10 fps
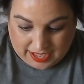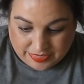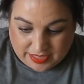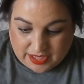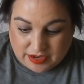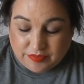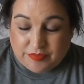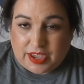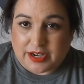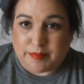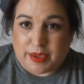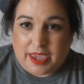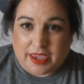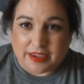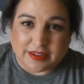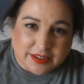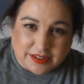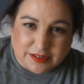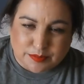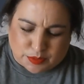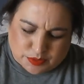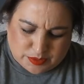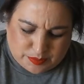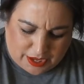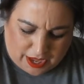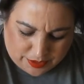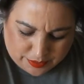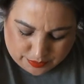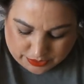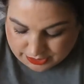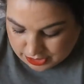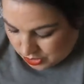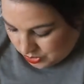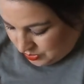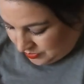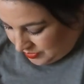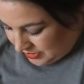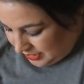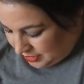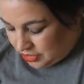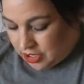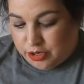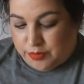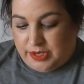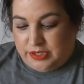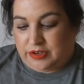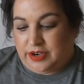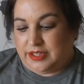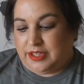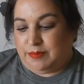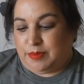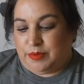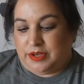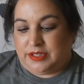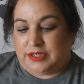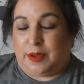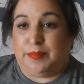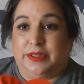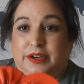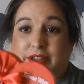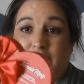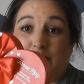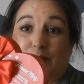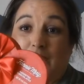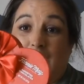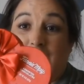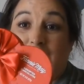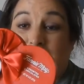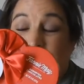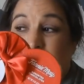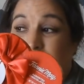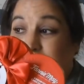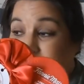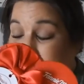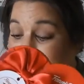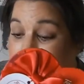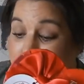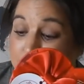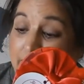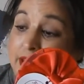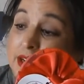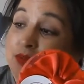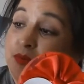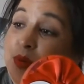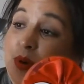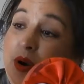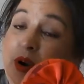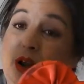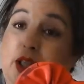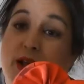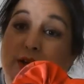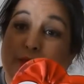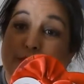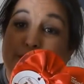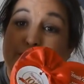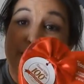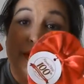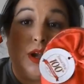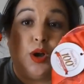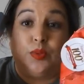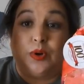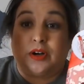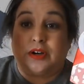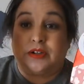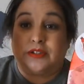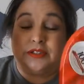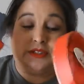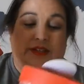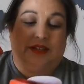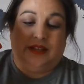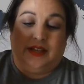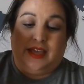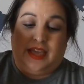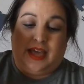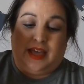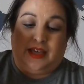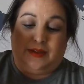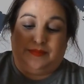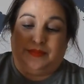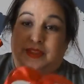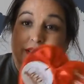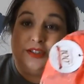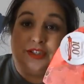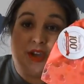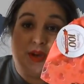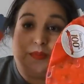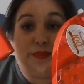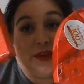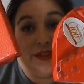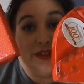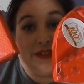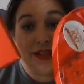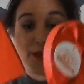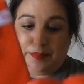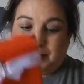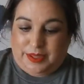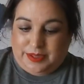And then Fannie May is supposed to be, I don't really know if it's like Chicago based or anything, but we did stop in there to get some candy. They got some candy for um, my coworkers, um, and so pick this up.